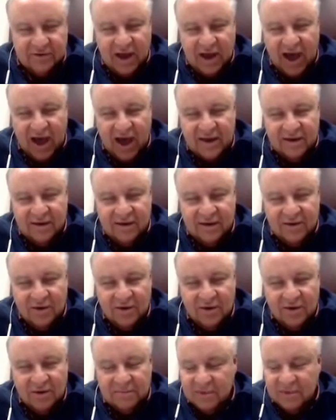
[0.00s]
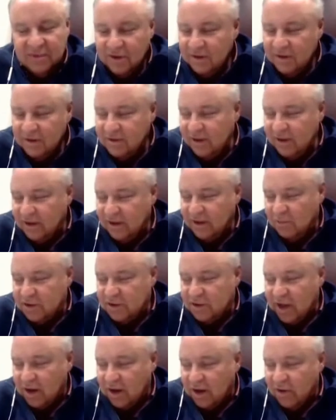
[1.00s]
Scott and her dealing
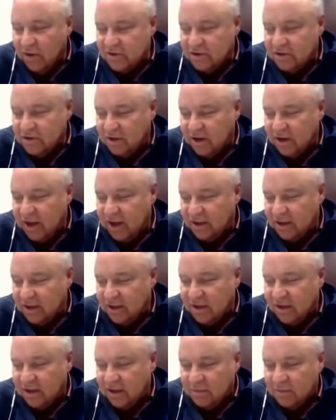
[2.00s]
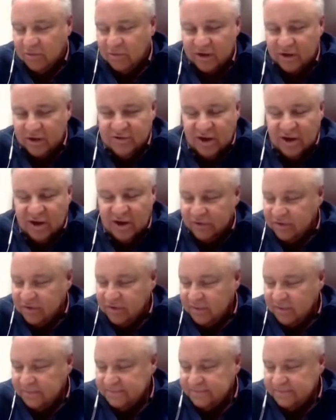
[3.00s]
with that question today at the press conference.
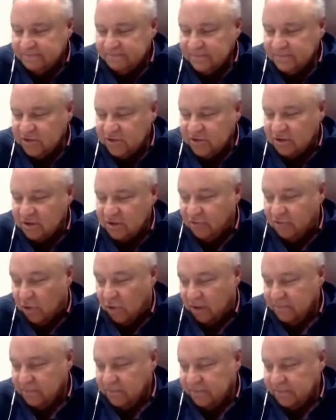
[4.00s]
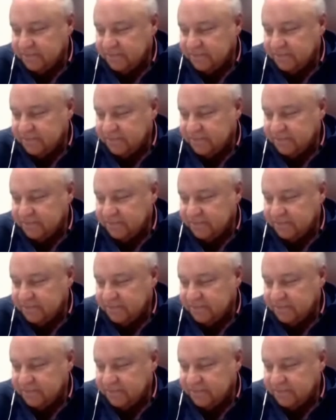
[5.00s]
It's a tough one.